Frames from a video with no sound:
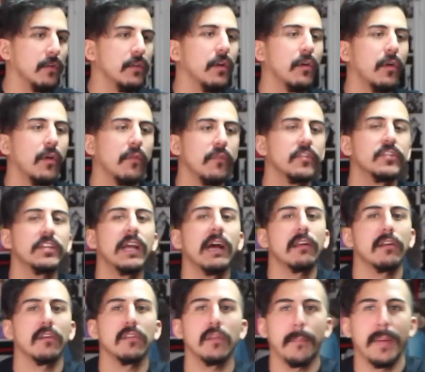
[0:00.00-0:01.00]

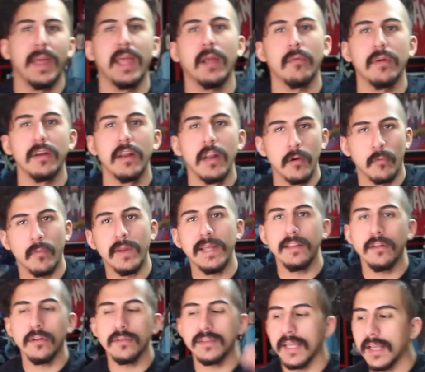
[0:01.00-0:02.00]
overshadow the Penguin
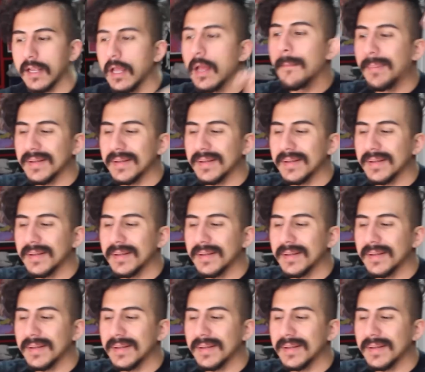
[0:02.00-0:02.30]
Riddler thing,